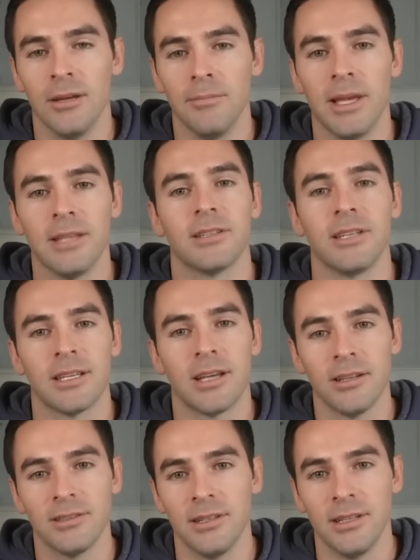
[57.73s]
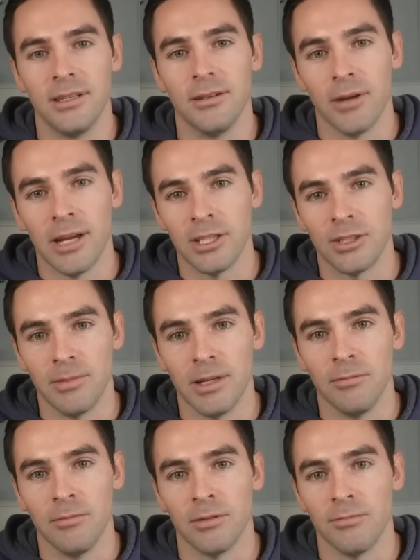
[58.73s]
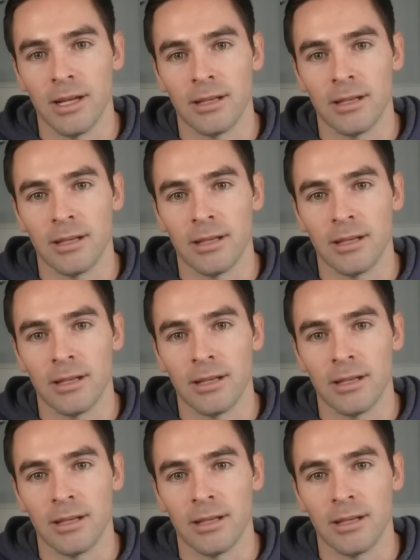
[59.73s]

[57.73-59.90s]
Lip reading: basically custodied arrangement with